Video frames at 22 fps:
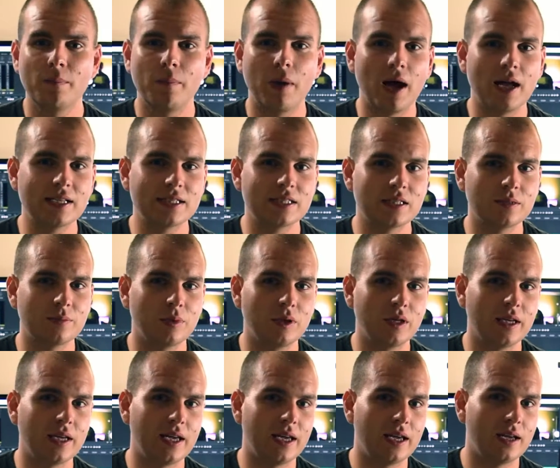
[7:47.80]

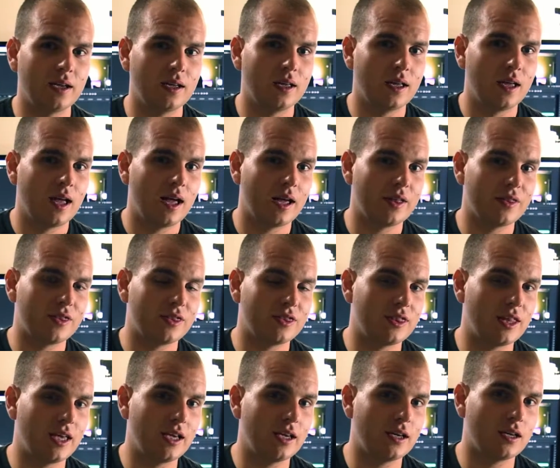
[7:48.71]
possibly
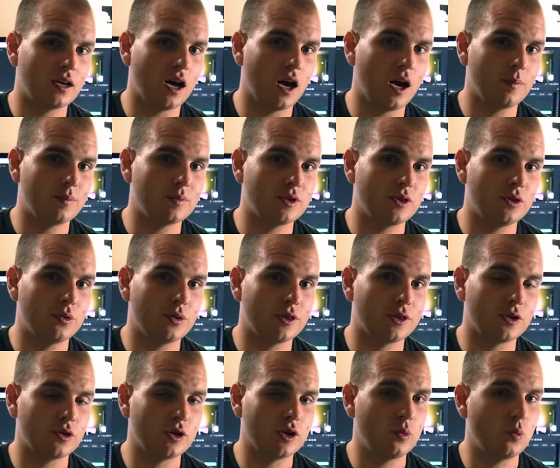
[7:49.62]
think up to
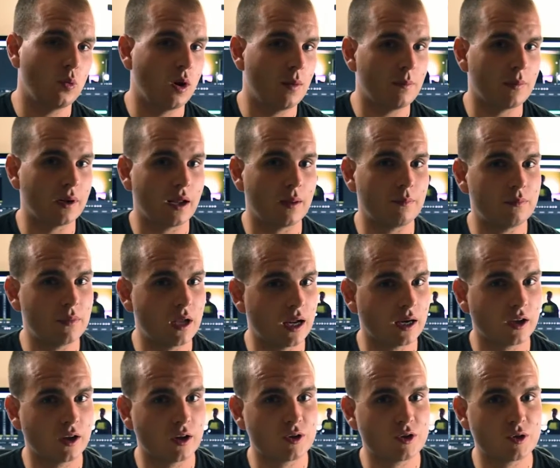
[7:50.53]
31, but I'm
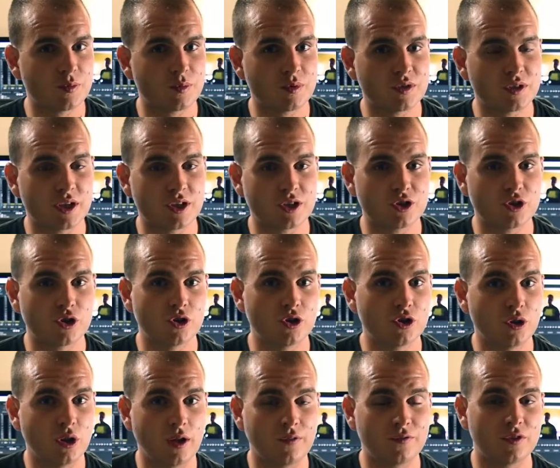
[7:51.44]
not 100% sure.
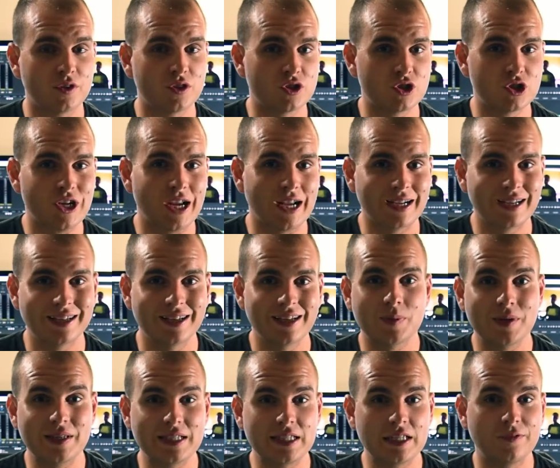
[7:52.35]
You'll have to check
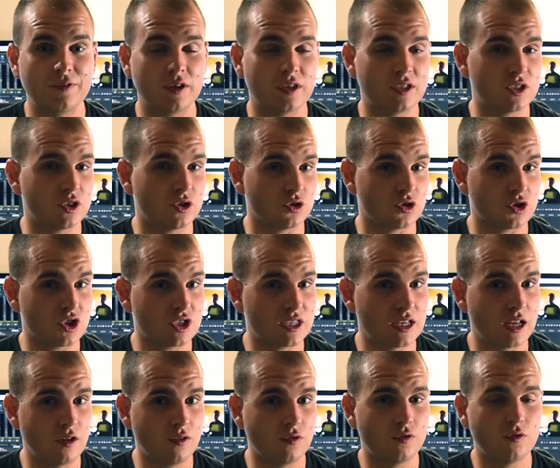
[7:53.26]
specifics
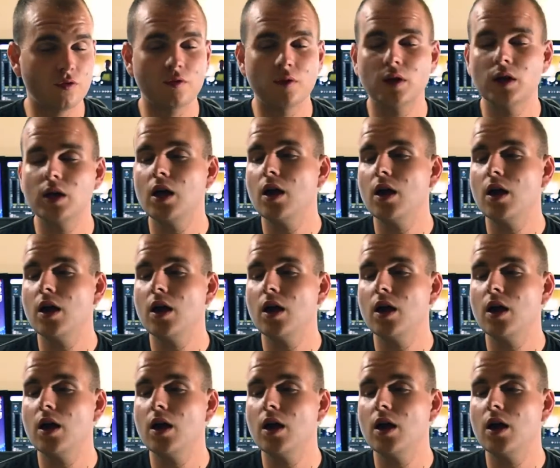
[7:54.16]
yourself.